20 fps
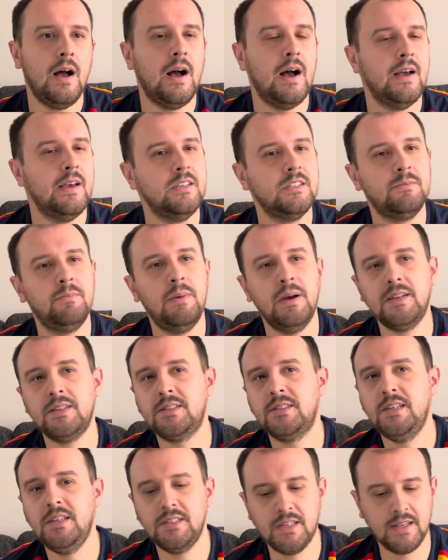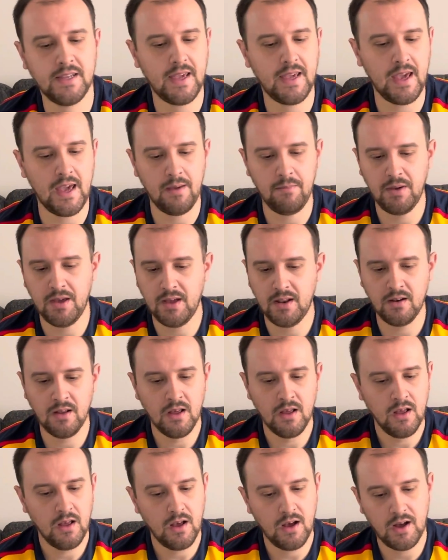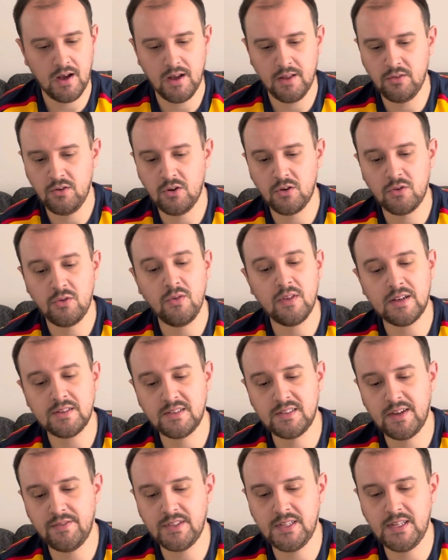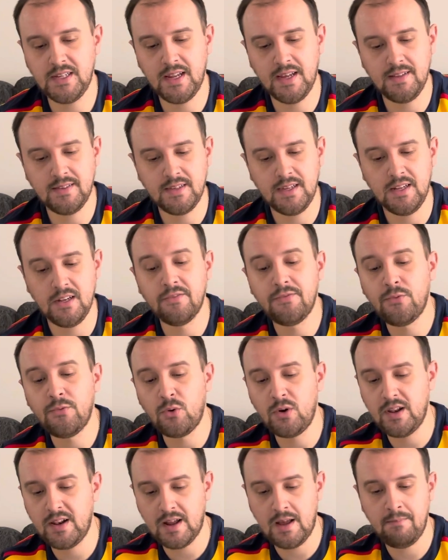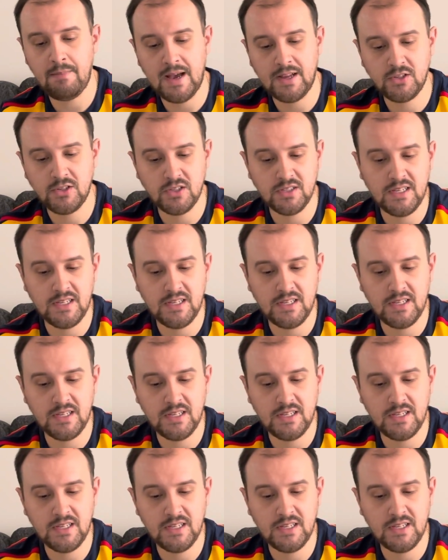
His best season came in, 2017-18, 49 matches.